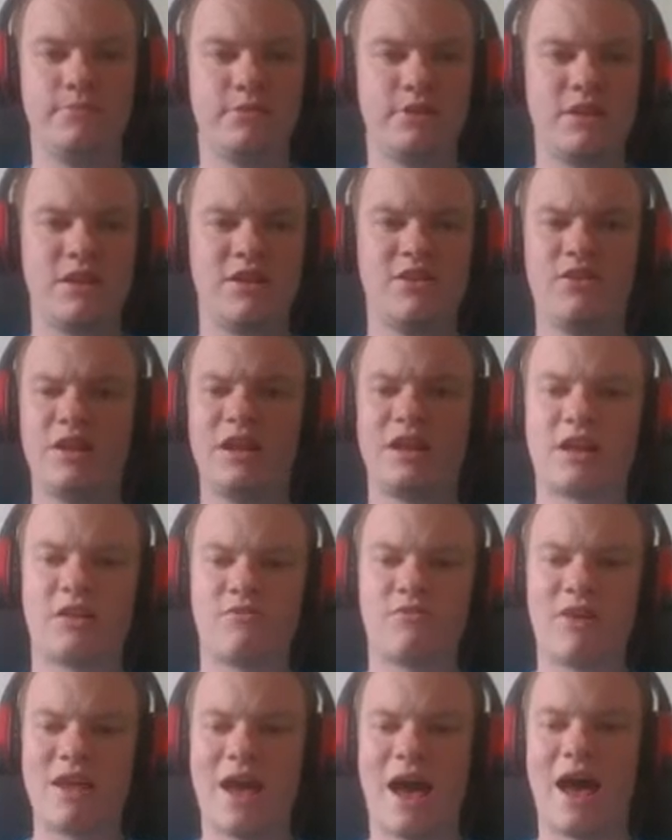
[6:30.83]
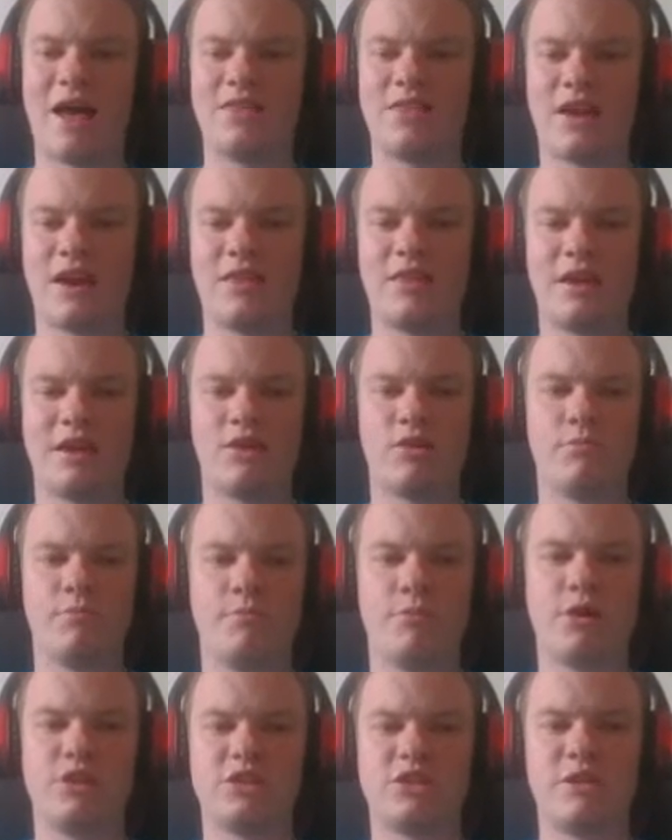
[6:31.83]
They really need a right hander in there that will
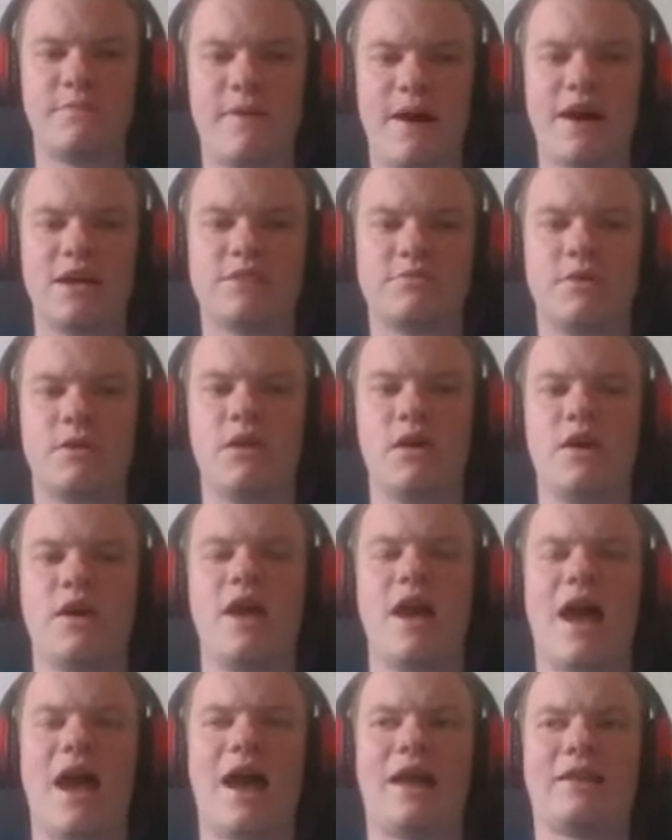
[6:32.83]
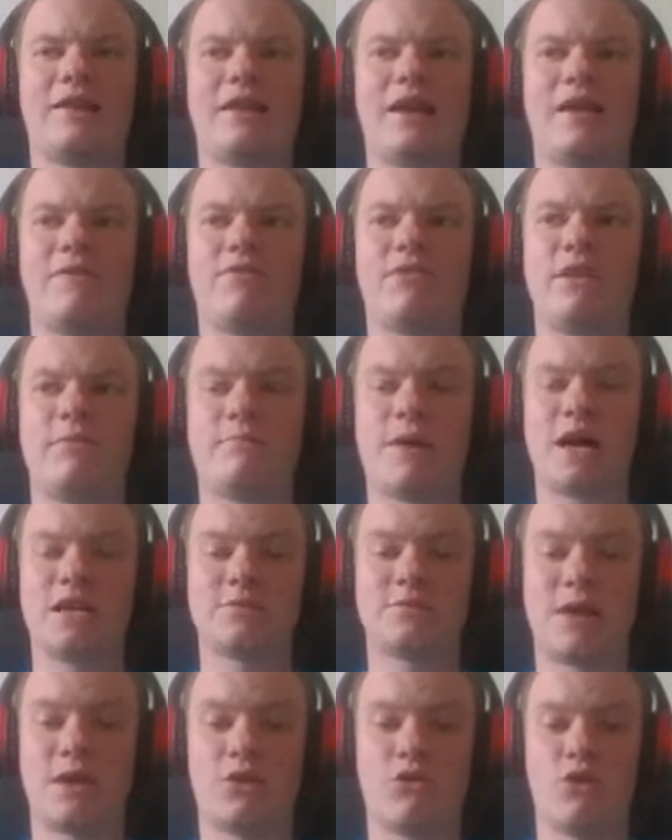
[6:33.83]
push the batsman and give the
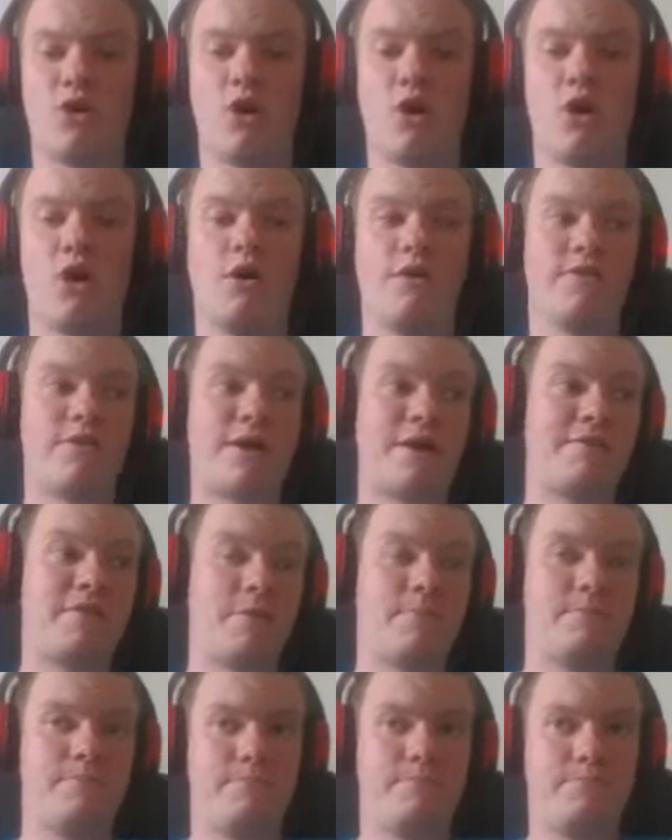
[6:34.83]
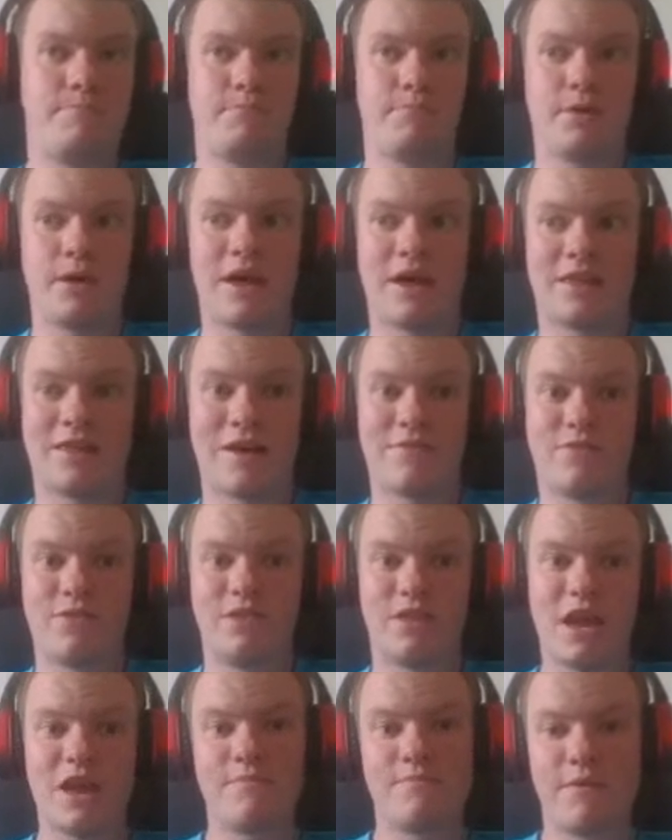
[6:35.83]
batsman a thought of having to play a
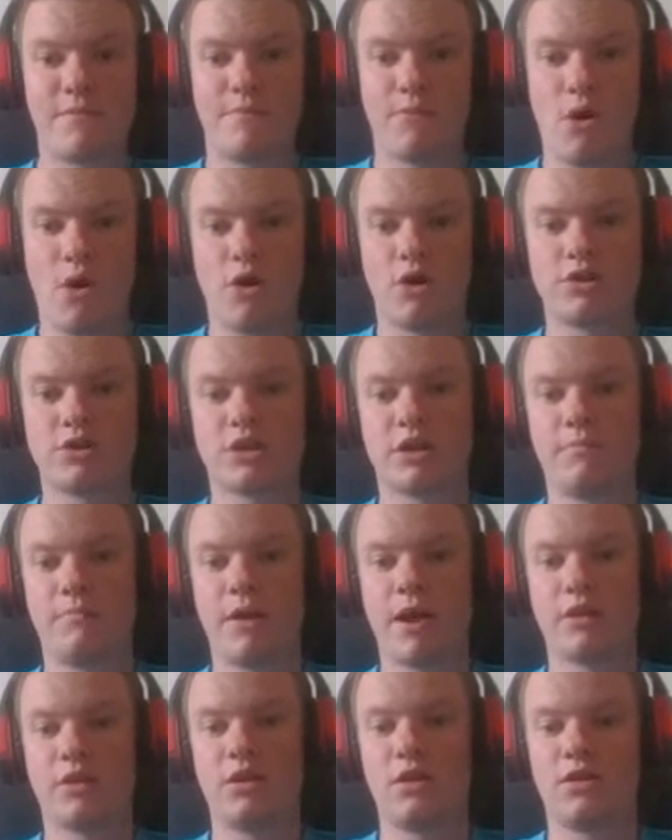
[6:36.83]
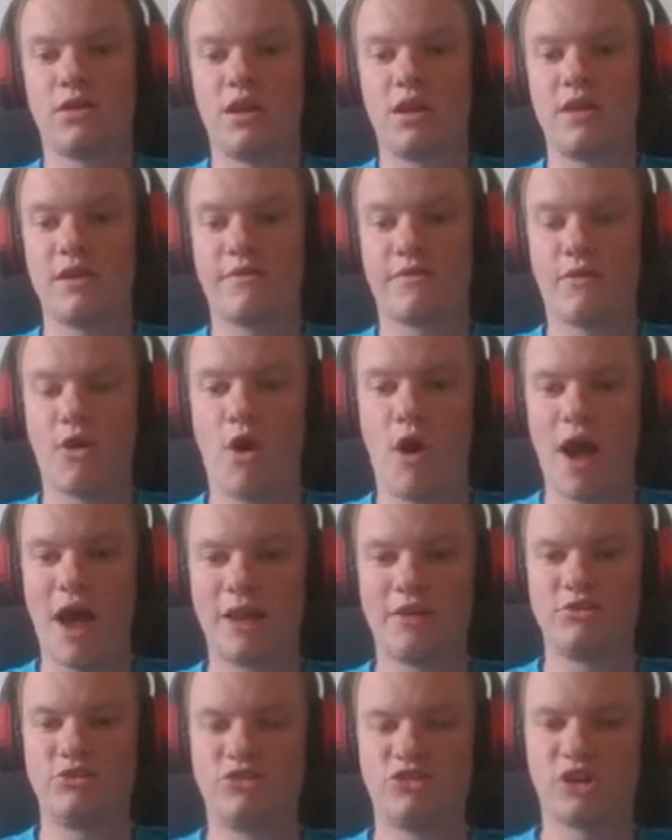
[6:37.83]
different type of bowlers compared to the three they've got
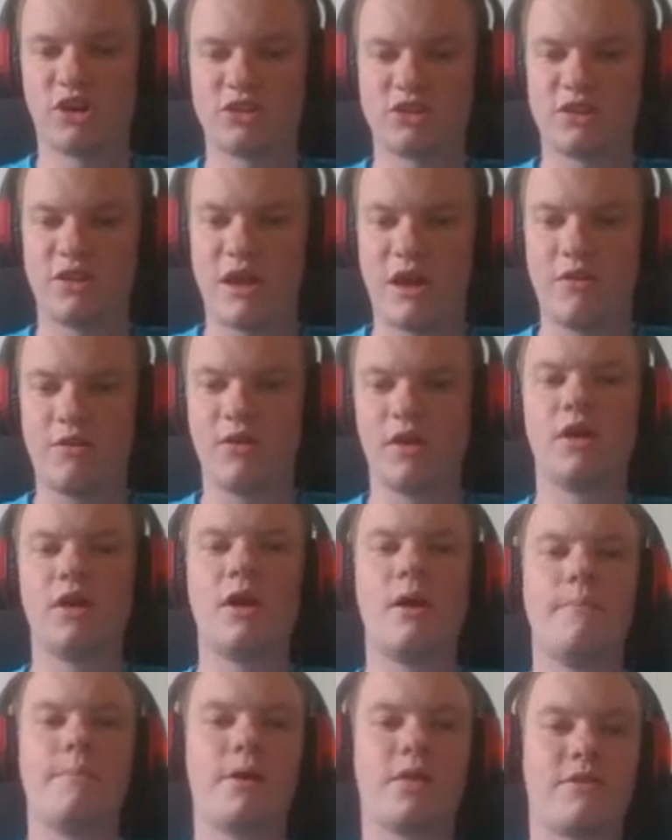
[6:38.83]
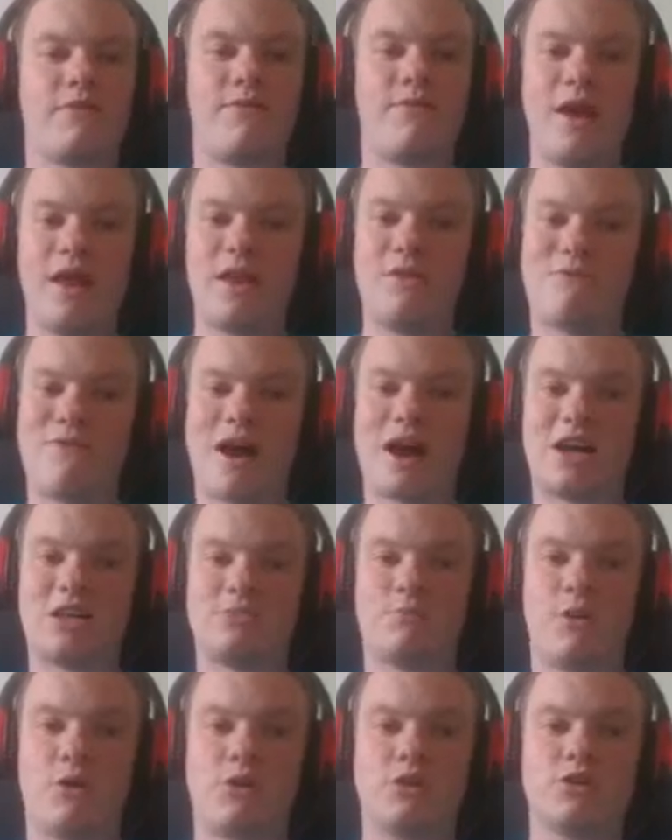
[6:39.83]
in just now. But they're very
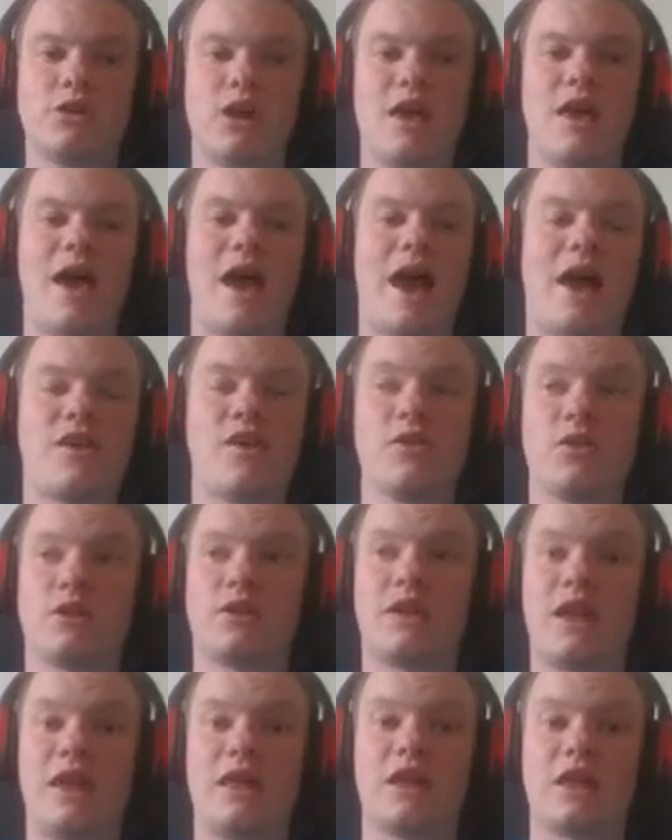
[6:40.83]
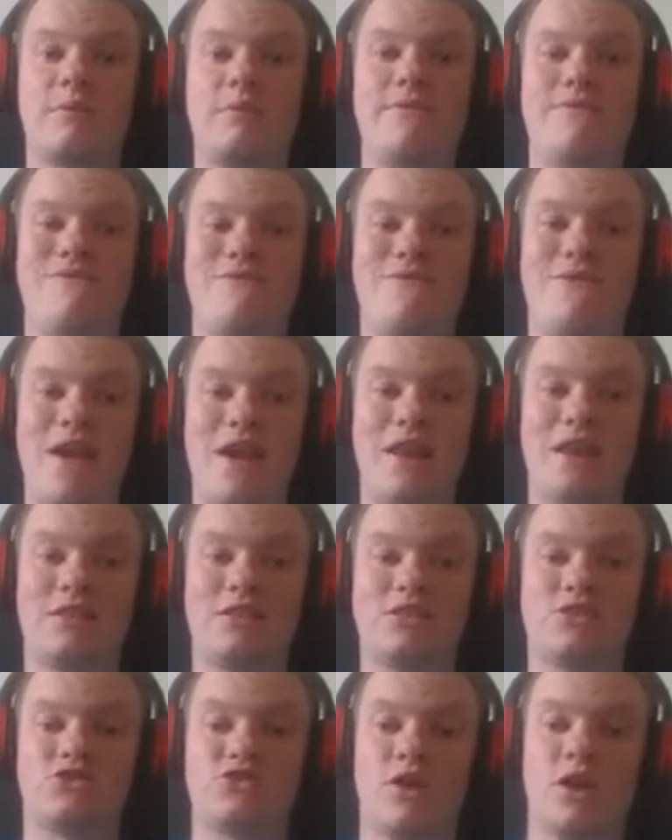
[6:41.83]
fast bowlers, and on their day they can be very
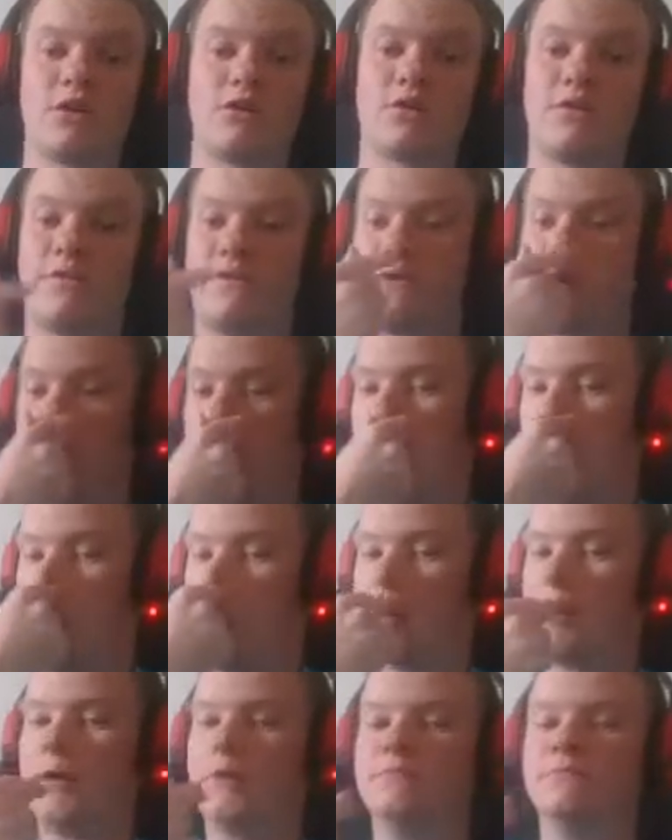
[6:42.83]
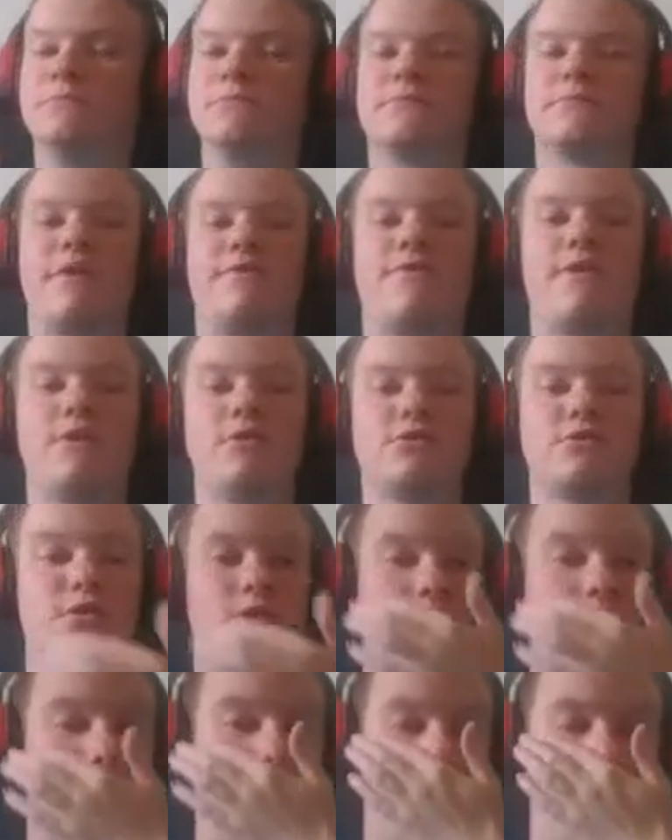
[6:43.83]
destructive. They've also
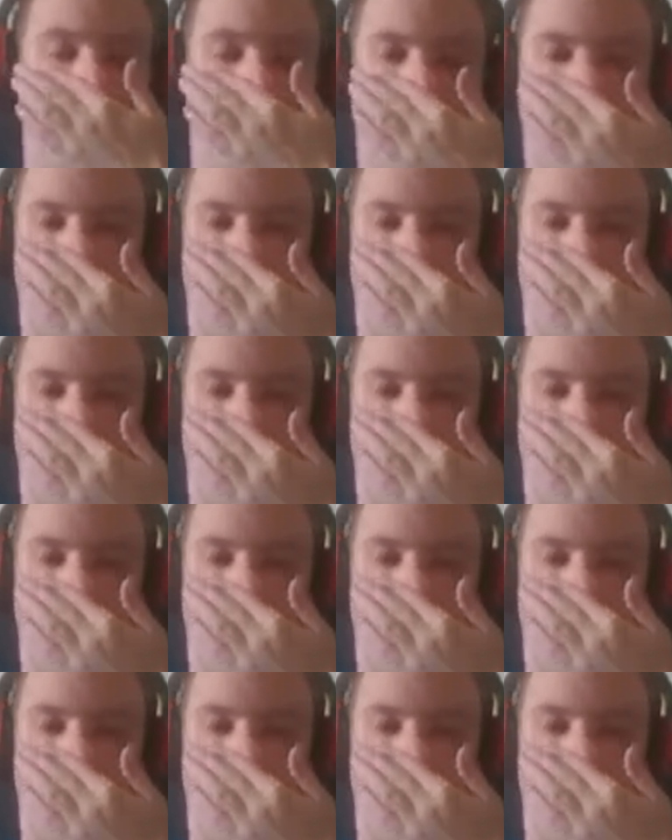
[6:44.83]
got